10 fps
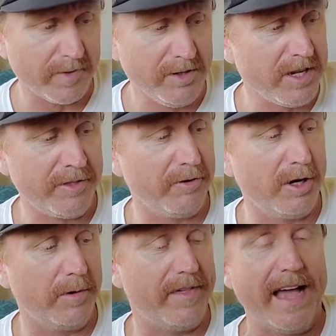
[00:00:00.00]
There's nothing
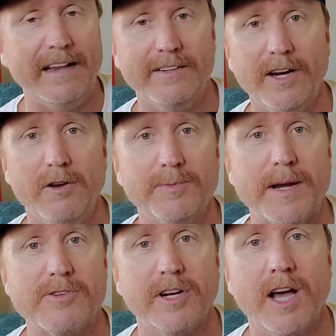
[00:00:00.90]
wrong with that,
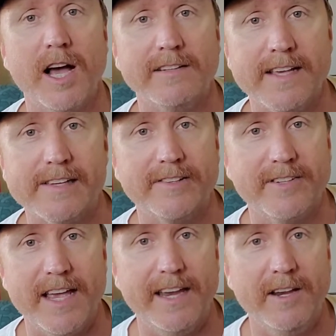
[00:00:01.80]
especially on a hot
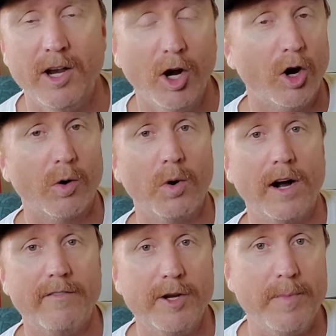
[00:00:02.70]
Texas day or
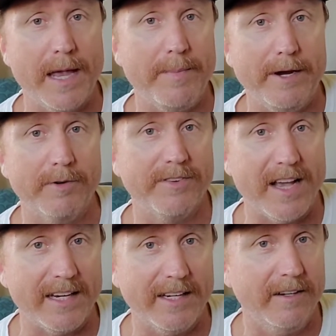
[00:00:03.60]
wherever you may be
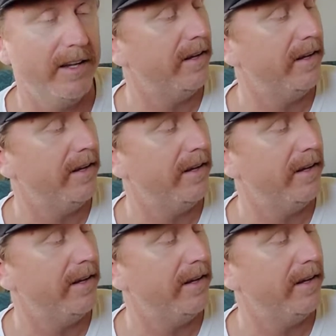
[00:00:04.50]
residing.